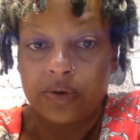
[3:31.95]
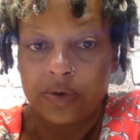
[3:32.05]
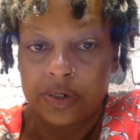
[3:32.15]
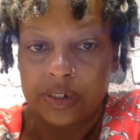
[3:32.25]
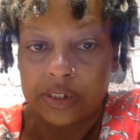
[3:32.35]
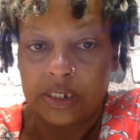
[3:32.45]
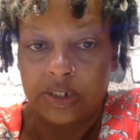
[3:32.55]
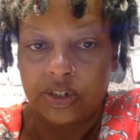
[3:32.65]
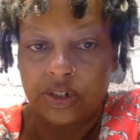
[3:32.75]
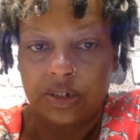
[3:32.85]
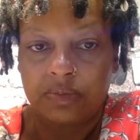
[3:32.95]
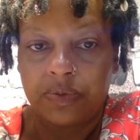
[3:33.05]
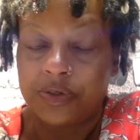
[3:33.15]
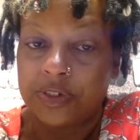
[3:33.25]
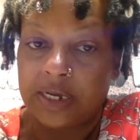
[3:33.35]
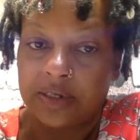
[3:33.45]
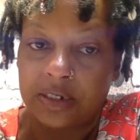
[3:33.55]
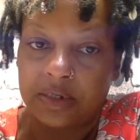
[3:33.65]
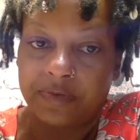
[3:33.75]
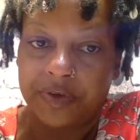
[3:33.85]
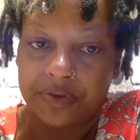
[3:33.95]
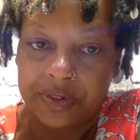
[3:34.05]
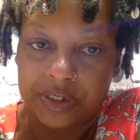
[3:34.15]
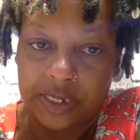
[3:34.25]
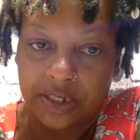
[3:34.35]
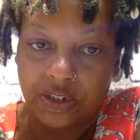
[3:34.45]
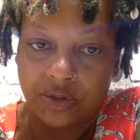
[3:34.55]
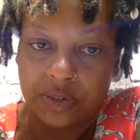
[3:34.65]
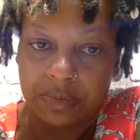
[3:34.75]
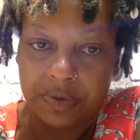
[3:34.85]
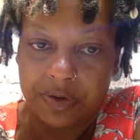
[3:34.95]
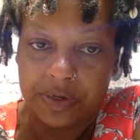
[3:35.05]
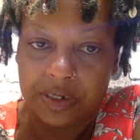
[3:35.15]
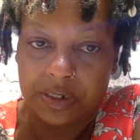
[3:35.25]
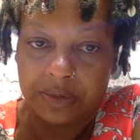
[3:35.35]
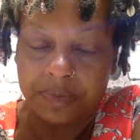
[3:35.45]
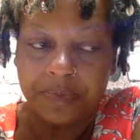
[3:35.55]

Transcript: organization pulled down a Confederate statue in America,